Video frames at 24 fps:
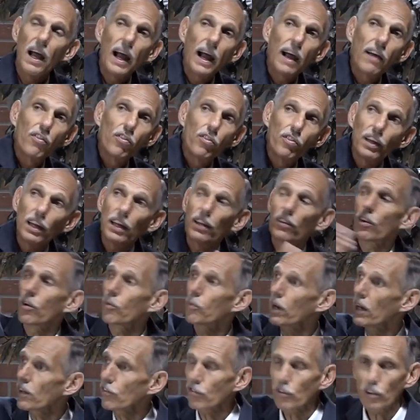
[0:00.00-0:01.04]
And then the
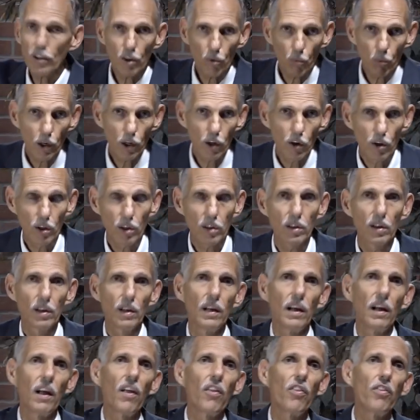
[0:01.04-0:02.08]
rest of the world,
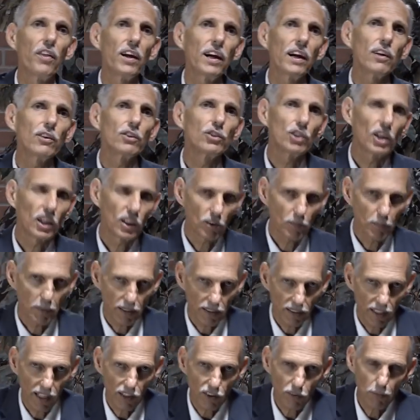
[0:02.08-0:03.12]
their
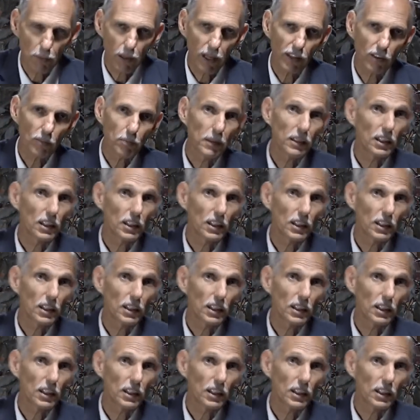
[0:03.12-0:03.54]
judgment takes place.